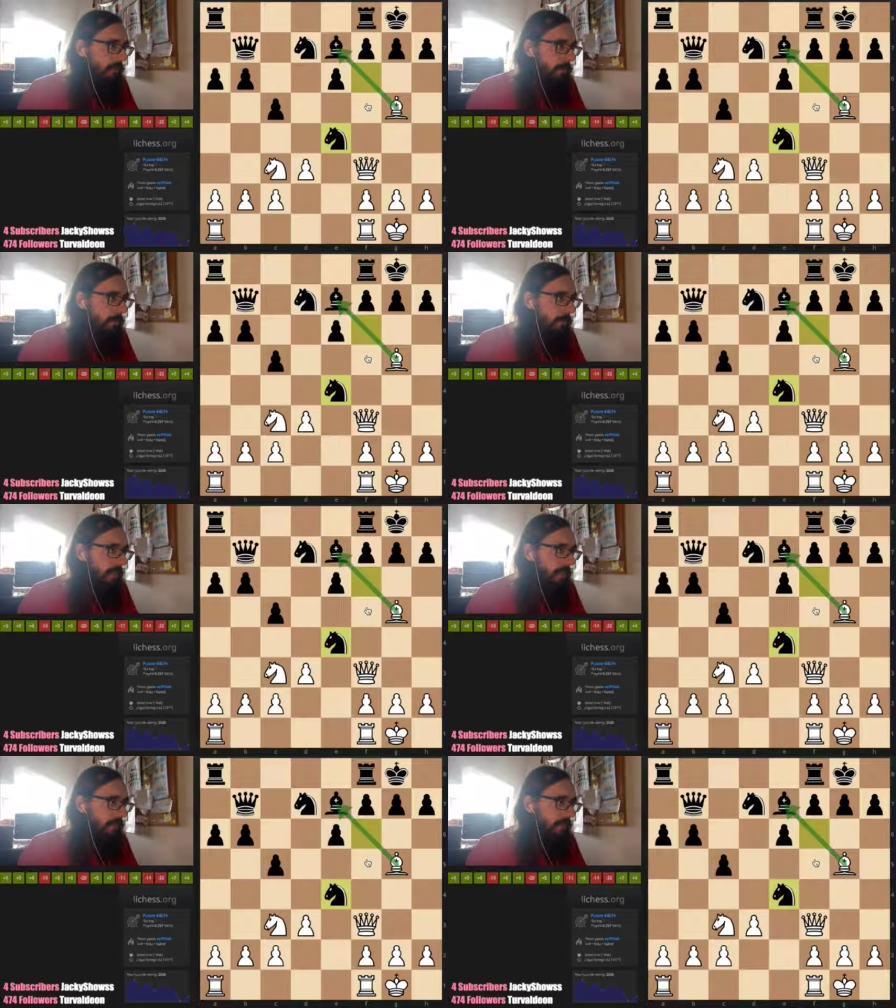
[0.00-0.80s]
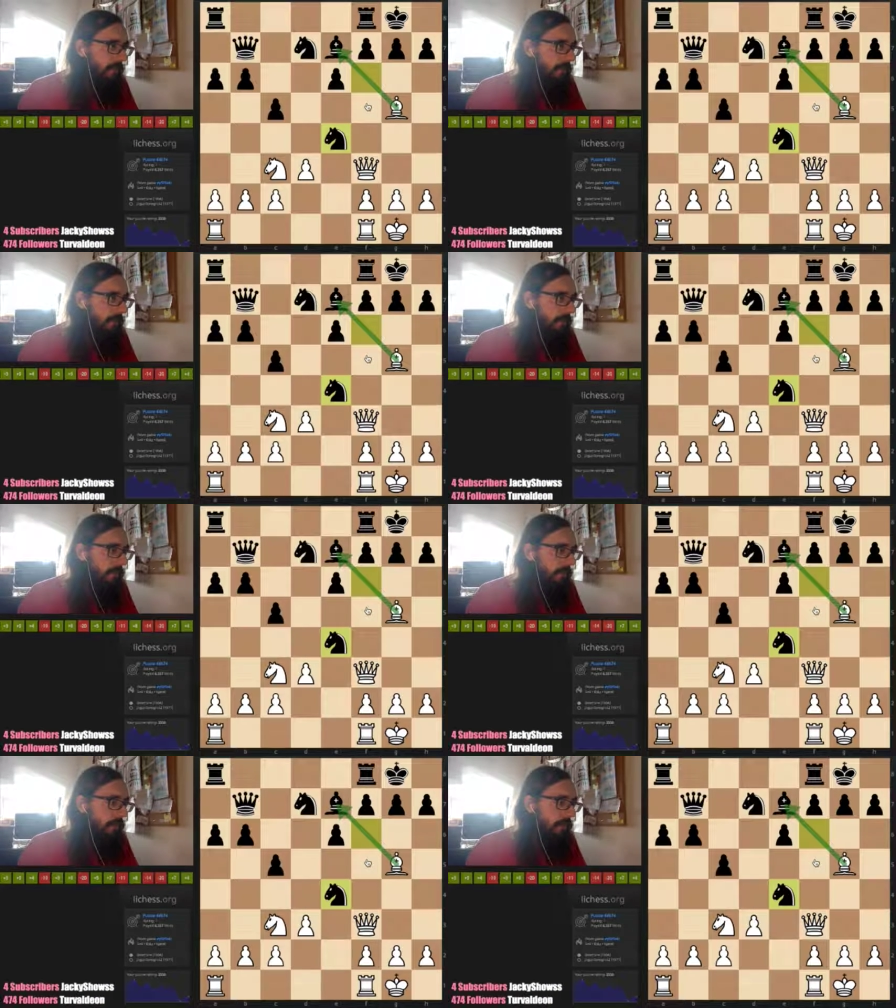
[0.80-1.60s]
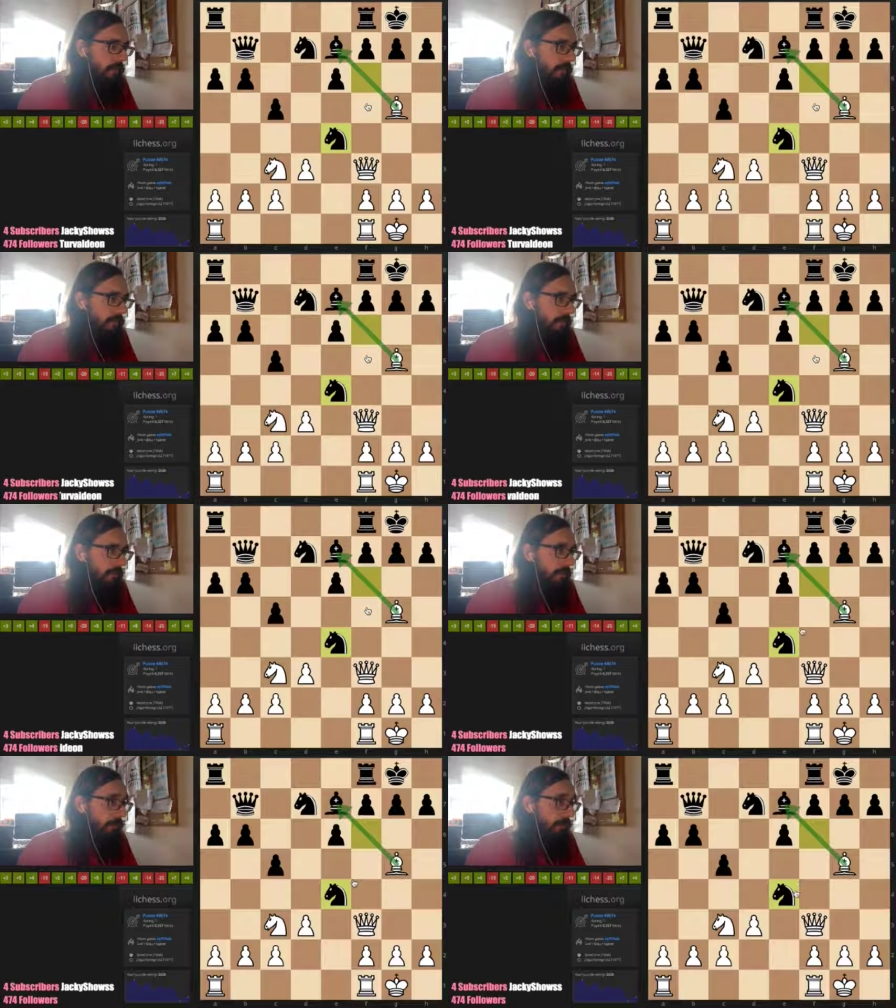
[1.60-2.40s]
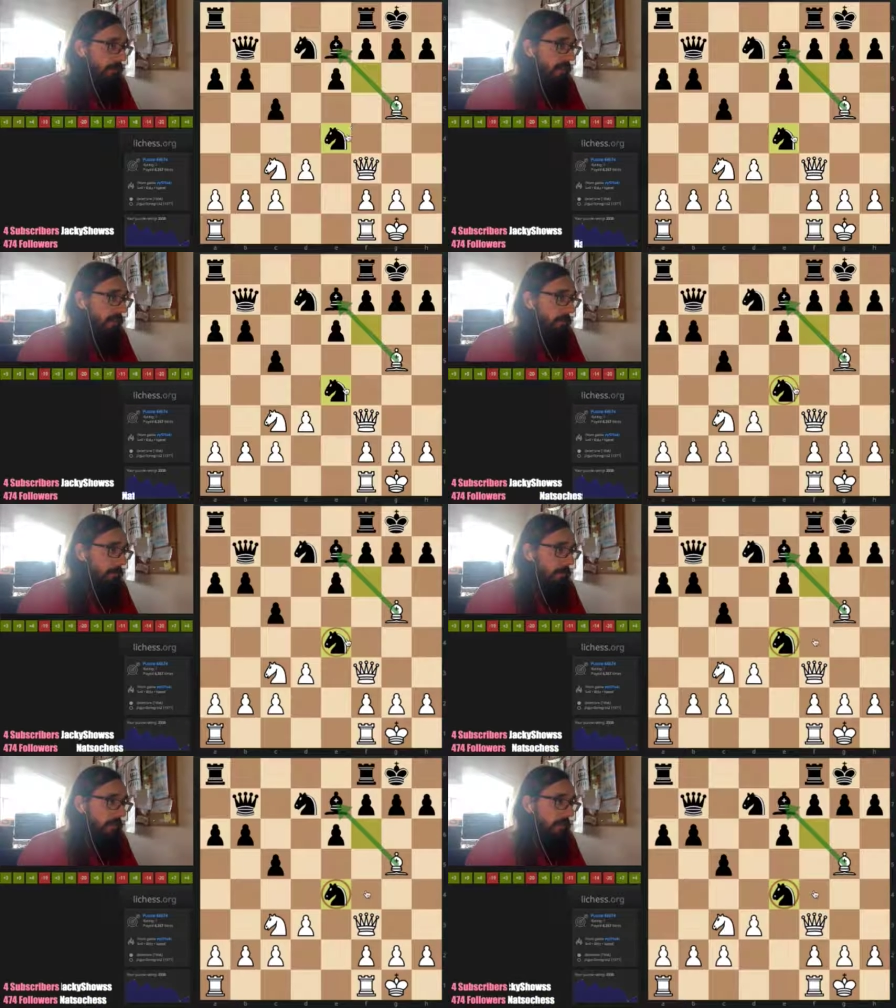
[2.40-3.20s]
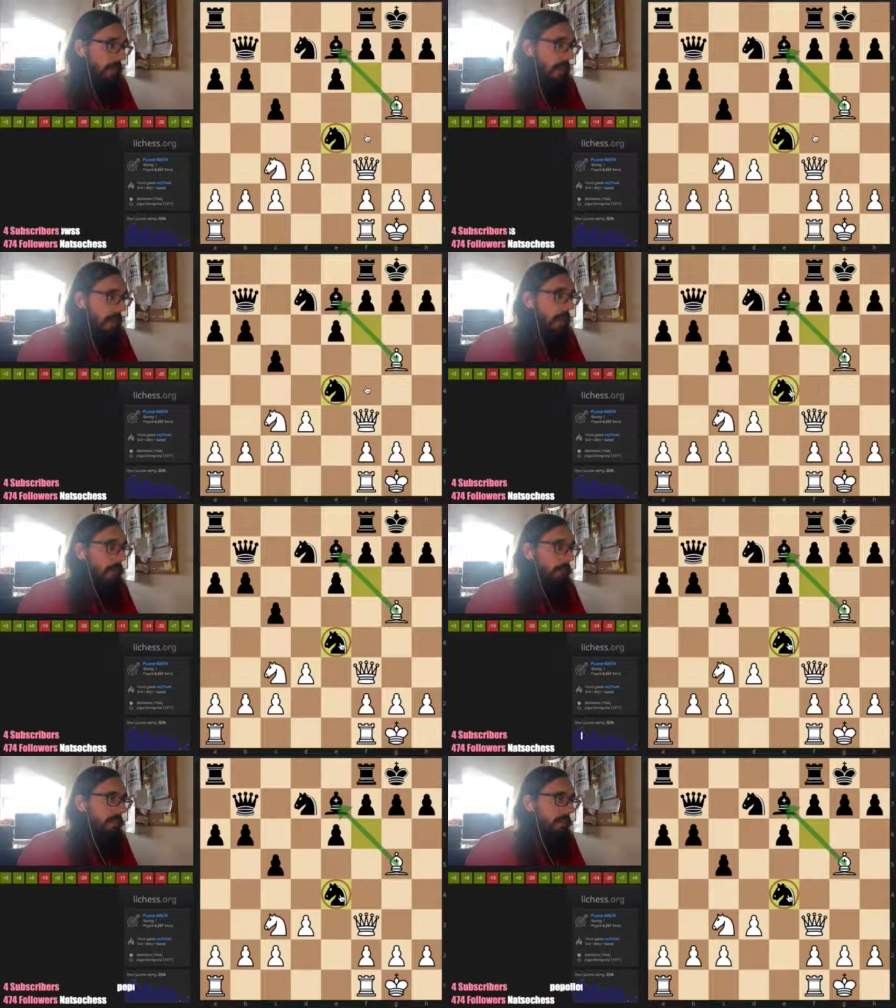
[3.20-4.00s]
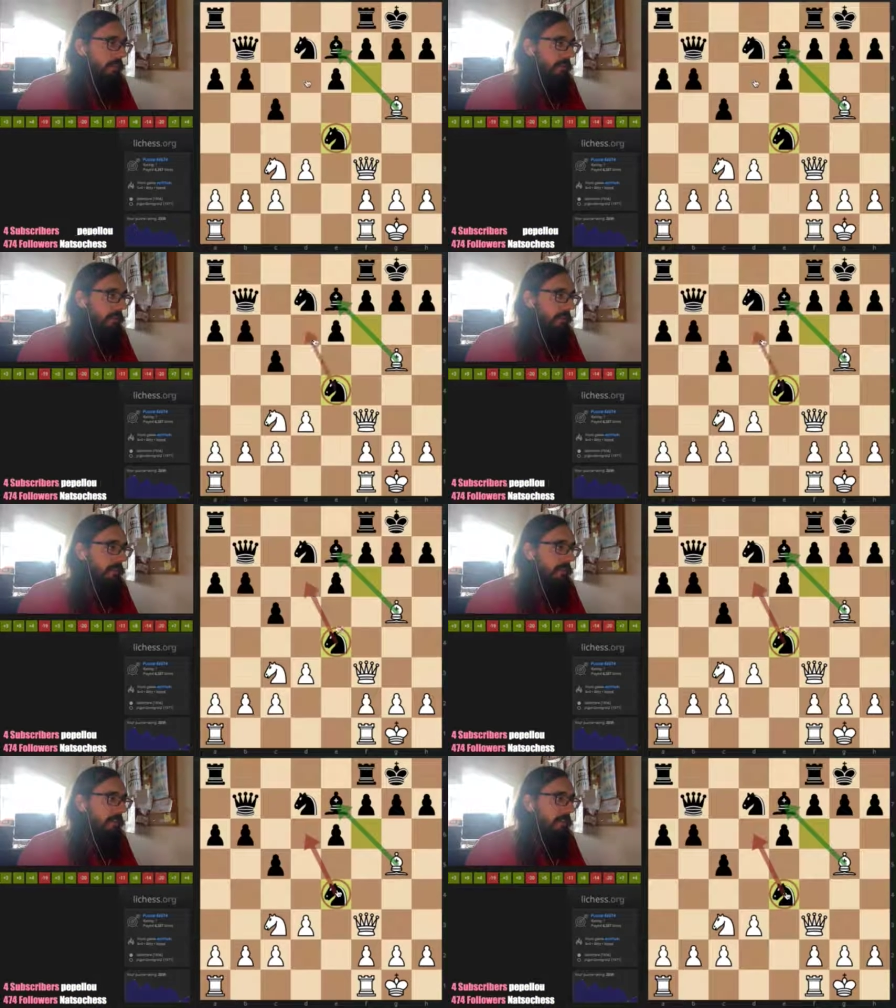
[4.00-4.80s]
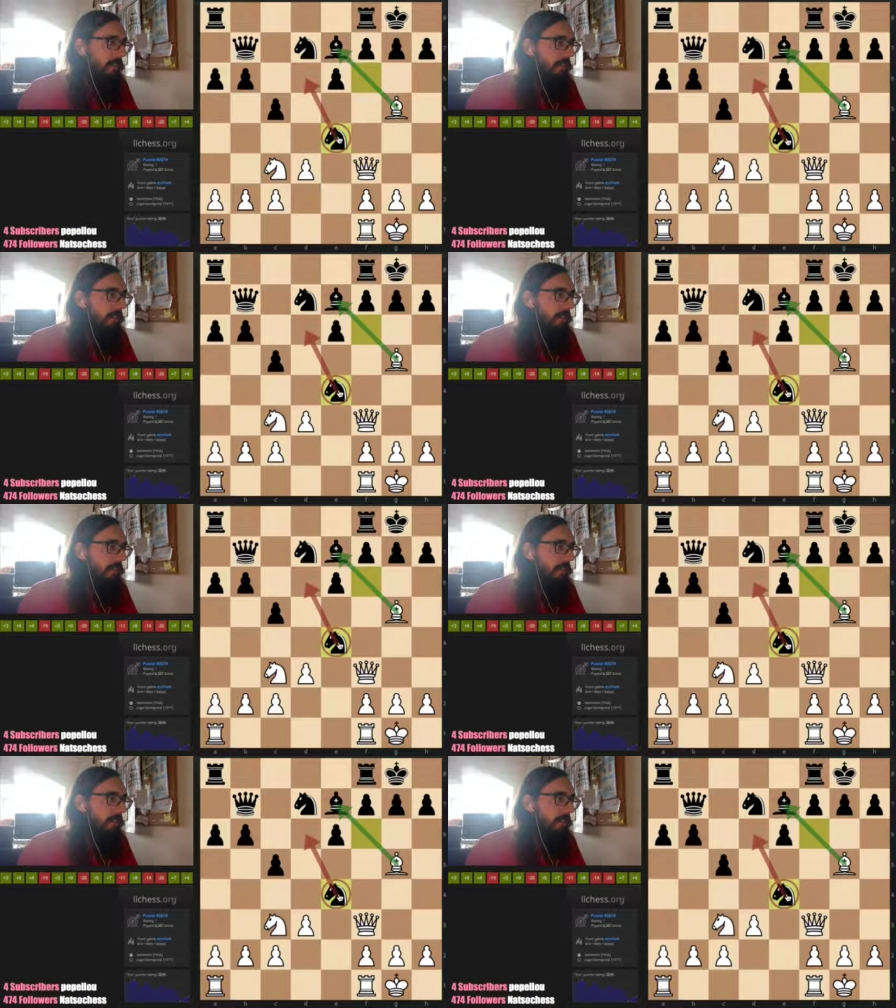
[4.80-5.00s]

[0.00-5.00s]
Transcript: the best. Although this knight is pinned. Ah, no, there's knight e6.